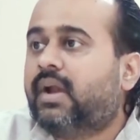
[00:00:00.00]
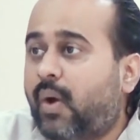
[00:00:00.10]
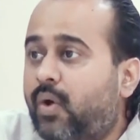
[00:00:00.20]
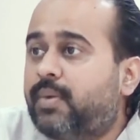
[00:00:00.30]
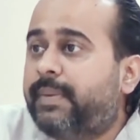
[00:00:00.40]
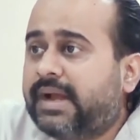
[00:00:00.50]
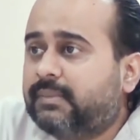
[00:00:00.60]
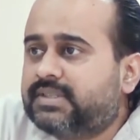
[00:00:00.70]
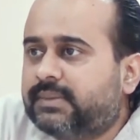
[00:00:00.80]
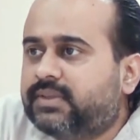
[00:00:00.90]
i want to
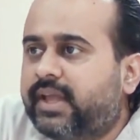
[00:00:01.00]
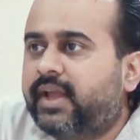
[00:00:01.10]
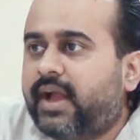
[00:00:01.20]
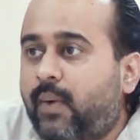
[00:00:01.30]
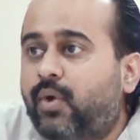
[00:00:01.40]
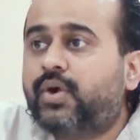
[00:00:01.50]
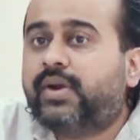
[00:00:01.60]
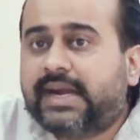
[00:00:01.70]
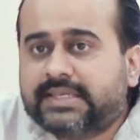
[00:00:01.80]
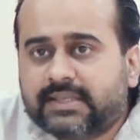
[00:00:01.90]
become something i want
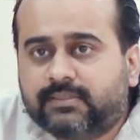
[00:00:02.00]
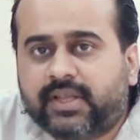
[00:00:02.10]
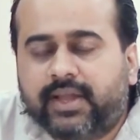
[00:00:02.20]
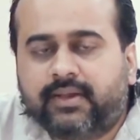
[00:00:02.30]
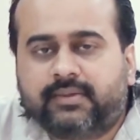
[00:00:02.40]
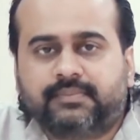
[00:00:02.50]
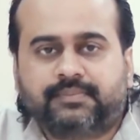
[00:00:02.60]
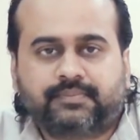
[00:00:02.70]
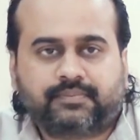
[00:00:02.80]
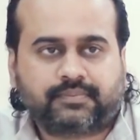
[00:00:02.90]
to get something
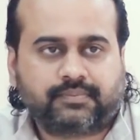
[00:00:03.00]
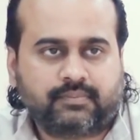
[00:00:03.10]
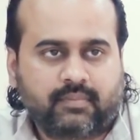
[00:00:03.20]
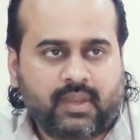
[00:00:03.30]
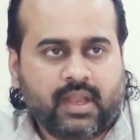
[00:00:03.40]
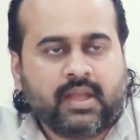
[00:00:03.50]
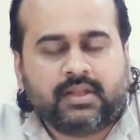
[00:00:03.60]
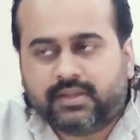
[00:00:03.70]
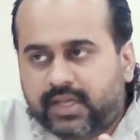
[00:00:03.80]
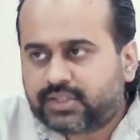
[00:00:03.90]

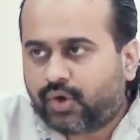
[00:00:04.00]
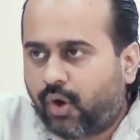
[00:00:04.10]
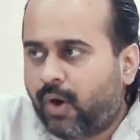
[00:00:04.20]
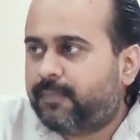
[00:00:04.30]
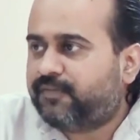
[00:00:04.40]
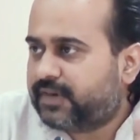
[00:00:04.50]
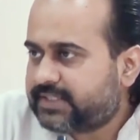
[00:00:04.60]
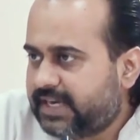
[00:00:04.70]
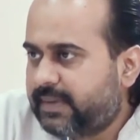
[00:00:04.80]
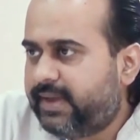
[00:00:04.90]
this hope
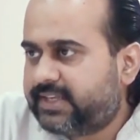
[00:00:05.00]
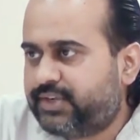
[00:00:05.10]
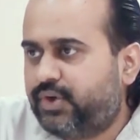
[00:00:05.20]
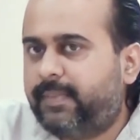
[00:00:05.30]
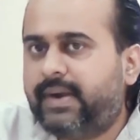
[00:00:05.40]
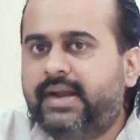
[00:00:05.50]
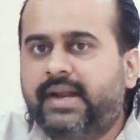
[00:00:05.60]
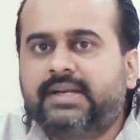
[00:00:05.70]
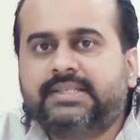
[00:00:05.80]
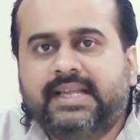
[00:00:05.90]
firstly makes you
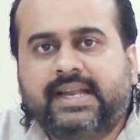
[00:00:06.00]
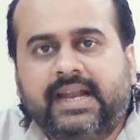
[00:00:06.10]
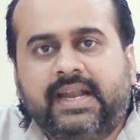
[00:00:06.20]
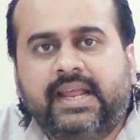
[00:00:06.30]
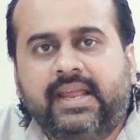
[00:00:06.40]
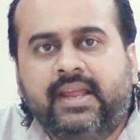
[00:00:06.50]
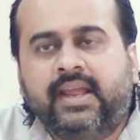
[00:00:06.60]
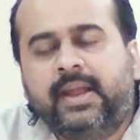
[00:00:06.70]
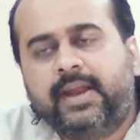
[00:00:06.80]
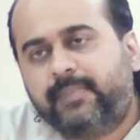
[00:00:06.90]
dependent,
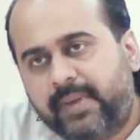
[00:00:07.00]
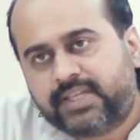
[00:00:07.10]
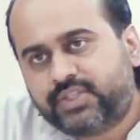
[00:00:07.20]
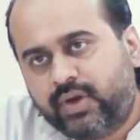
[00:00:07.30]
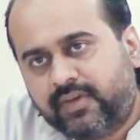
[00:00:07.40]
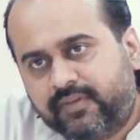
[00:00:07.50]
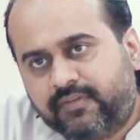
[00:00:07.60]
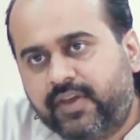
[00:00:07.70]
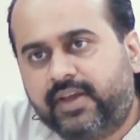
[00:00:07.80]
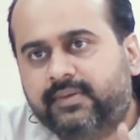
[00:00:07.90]
secondly, it makes you live in
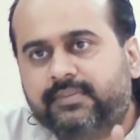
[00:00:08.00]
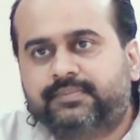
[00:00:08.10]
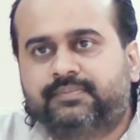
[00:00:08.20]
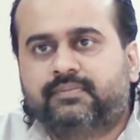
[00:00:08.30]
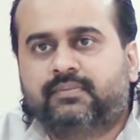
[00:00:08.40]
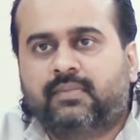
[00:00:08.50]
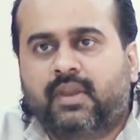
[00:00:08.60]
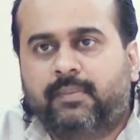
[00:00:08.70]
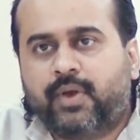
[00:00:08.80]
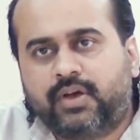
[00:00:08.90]
fear.
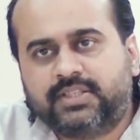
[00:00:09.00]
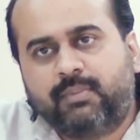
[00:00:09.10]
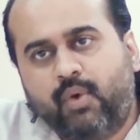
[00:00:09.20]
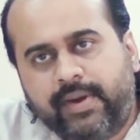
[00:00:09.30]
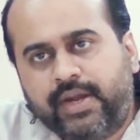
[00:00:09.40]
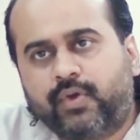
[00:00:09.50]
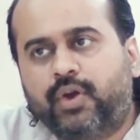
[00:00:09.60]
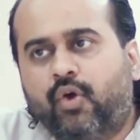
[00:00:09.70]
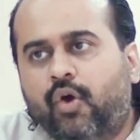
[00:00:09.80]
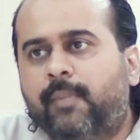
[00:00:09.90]
Because the moment you
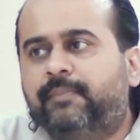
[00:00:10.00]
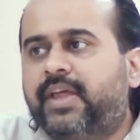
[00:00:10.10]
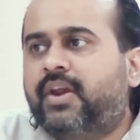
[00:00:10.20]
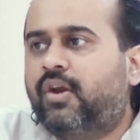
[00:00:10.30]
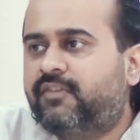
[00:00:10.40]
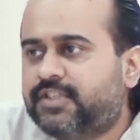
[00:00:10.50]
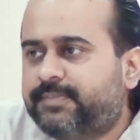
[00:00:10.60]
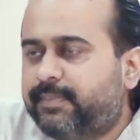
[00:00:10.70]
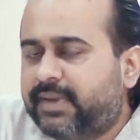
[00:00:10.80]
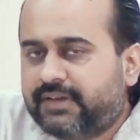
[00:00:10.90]
will hope, there will
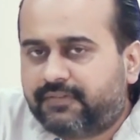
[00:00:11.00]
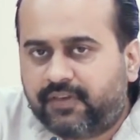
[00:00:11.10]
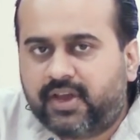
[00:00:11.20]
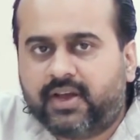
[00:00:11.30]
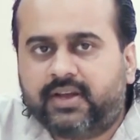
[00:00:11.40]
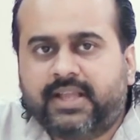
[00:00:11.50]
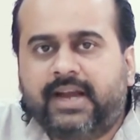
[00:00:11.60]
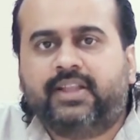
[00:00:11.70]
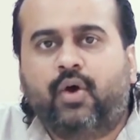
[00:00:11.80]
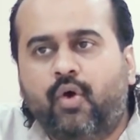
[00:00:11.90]
always be the fear
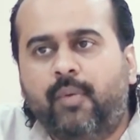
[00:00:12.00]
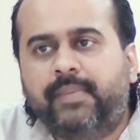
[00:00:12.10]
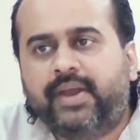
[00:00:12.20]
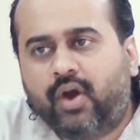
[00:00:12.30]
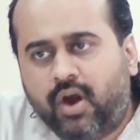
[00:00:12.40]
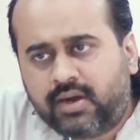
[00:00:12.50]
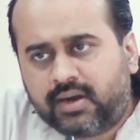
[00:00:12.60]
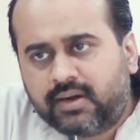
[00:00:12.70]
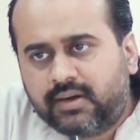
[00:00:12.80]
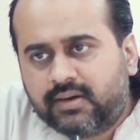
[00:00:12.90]
that the hope may
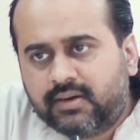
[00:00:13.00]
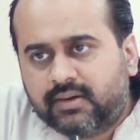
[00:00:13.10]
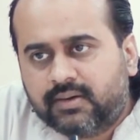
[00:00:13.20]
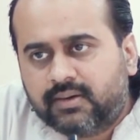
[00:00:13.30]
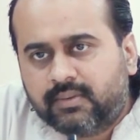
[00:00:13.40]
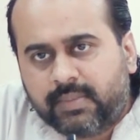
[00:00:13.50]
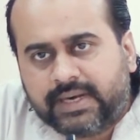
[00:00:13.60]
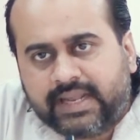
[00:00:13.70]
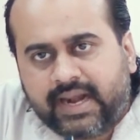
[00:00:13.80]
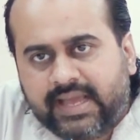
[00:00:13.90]
not
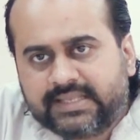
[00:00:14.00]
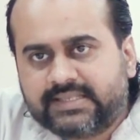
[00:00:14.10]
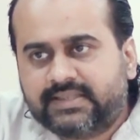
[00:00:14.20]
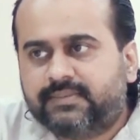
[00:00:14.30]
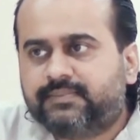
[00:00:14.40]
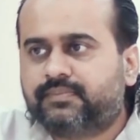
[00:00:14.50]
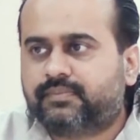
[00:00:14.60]
materialize.